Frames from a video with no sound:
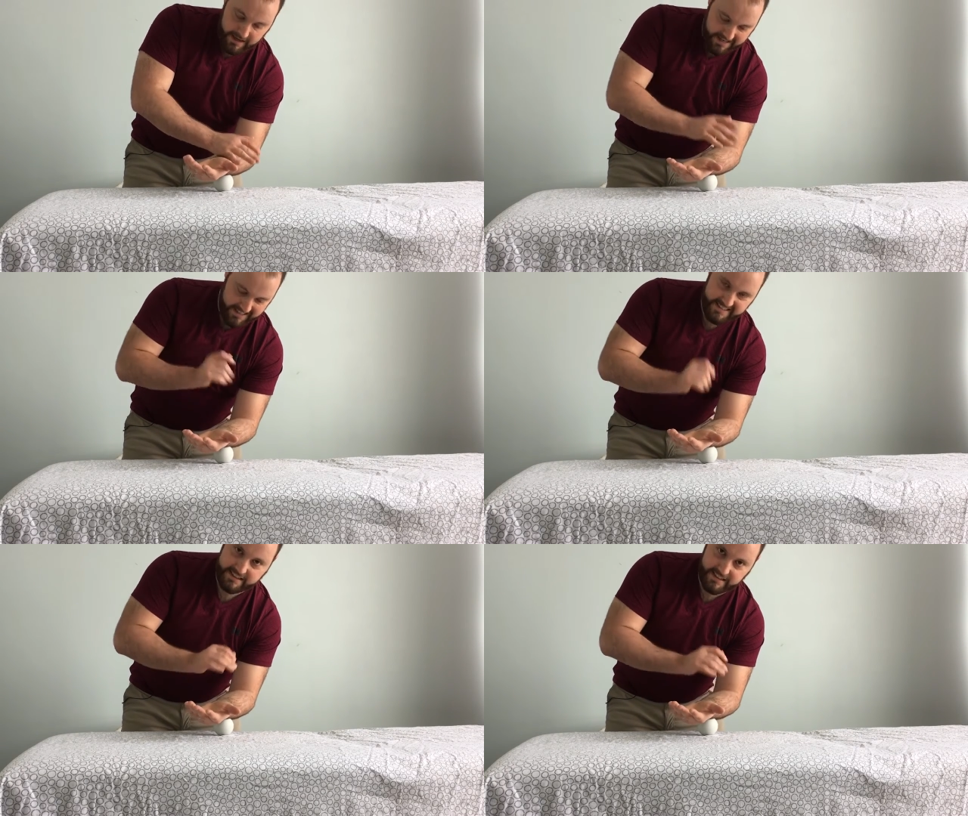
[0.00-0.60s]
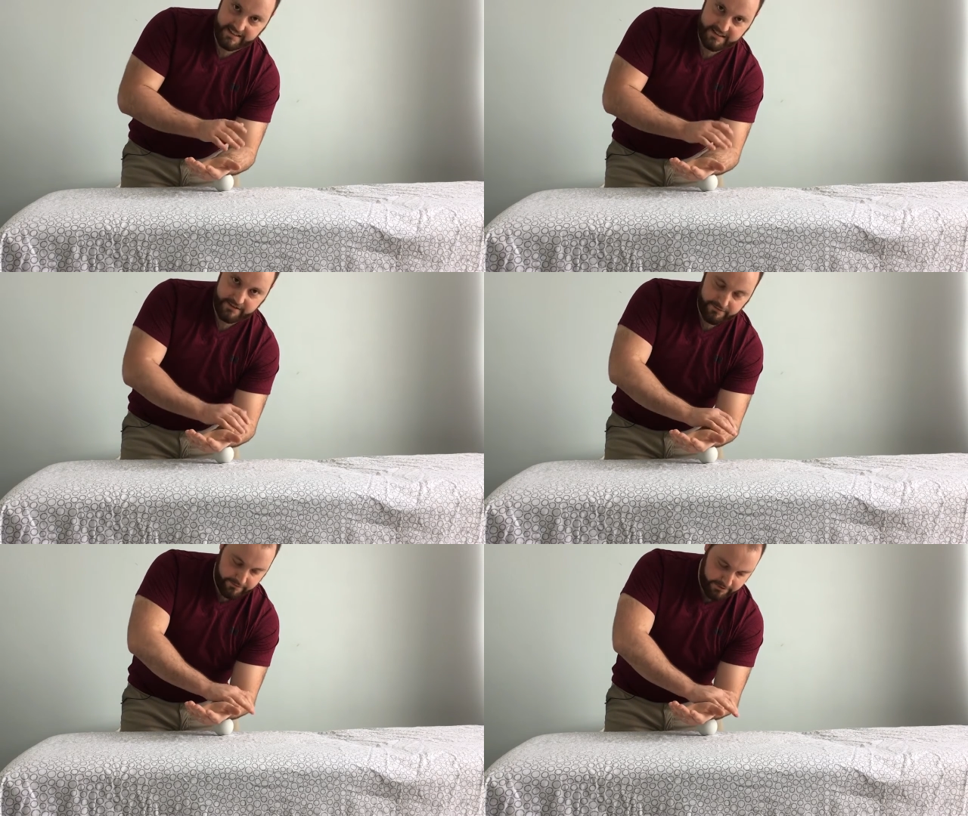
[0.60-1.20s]
and it's
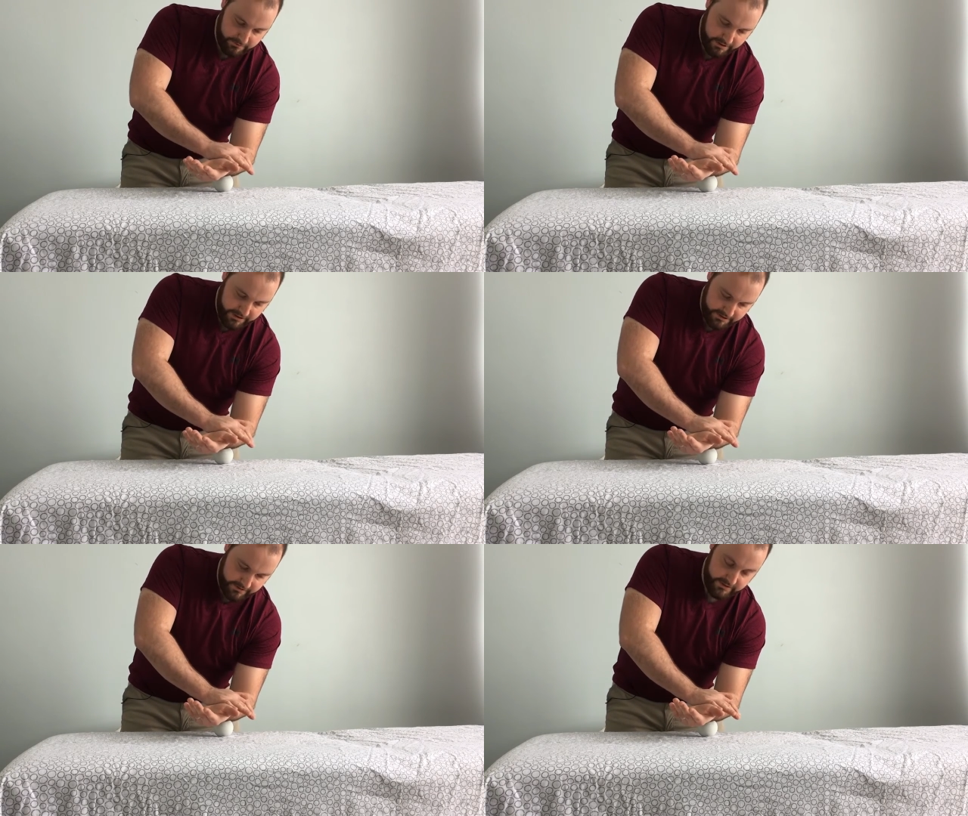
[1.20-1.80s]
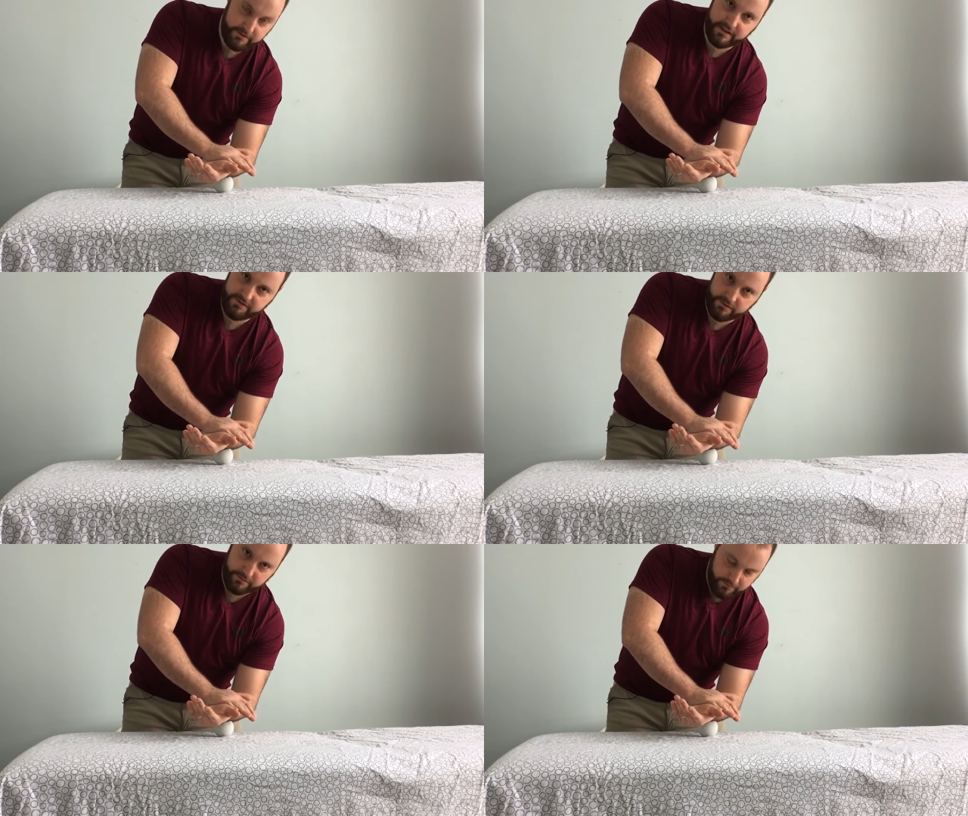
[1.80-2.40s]
easier for your posture. You don't have
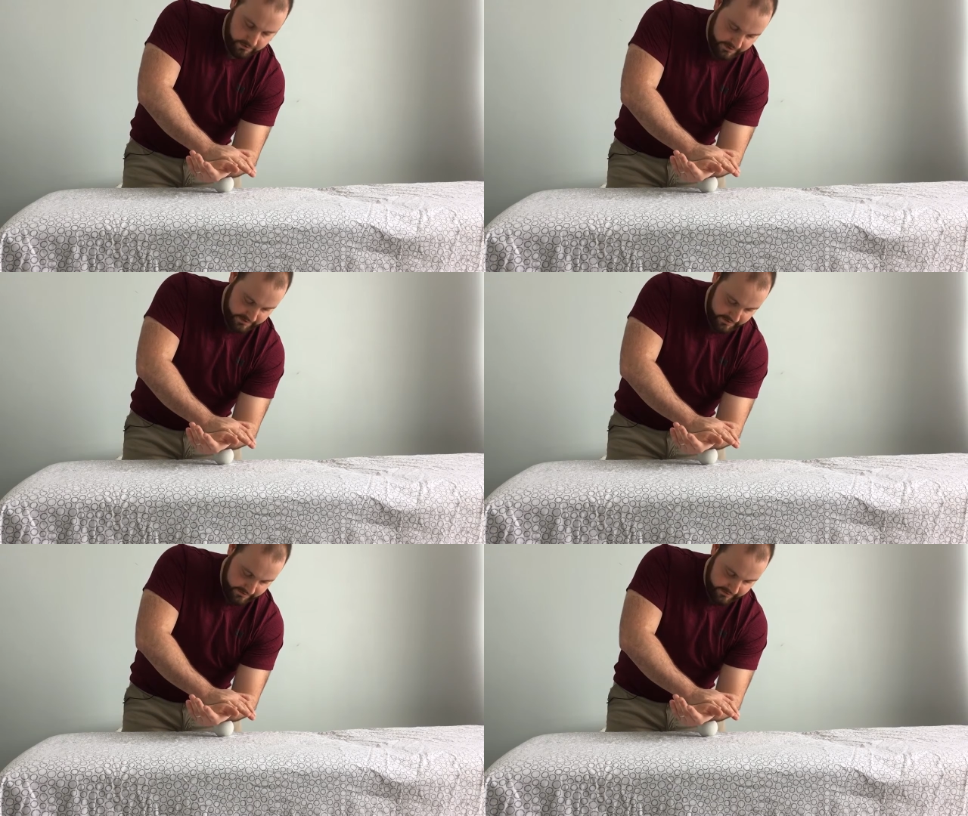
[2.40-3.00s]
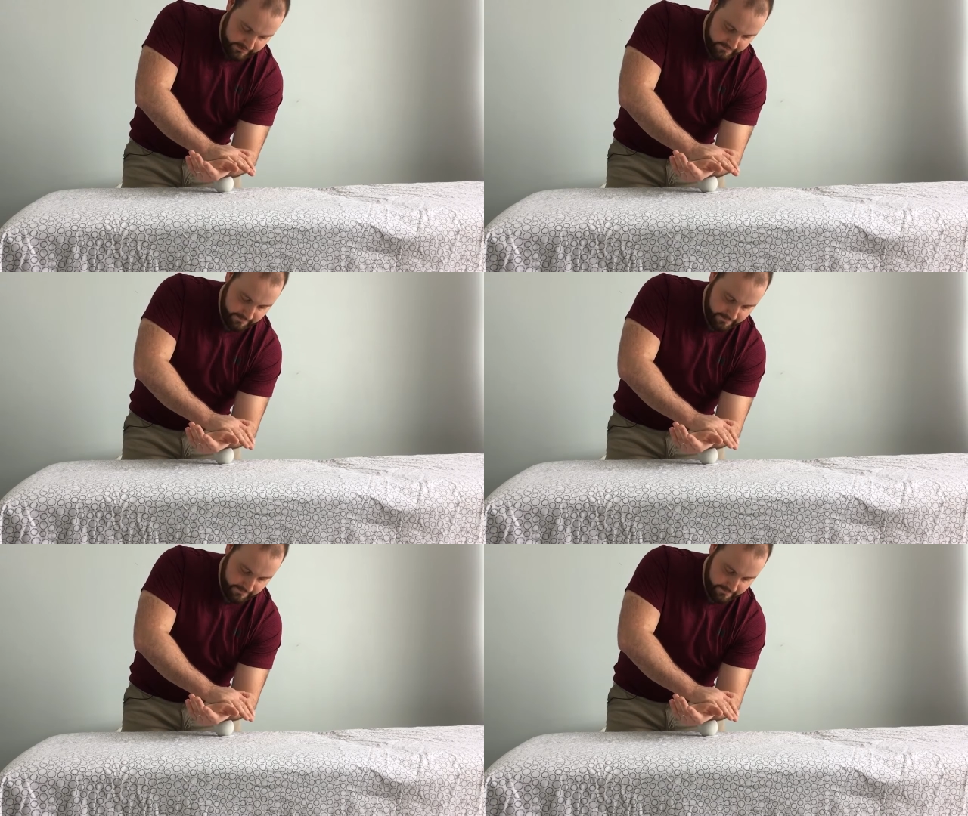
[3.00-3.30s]
to work as hard.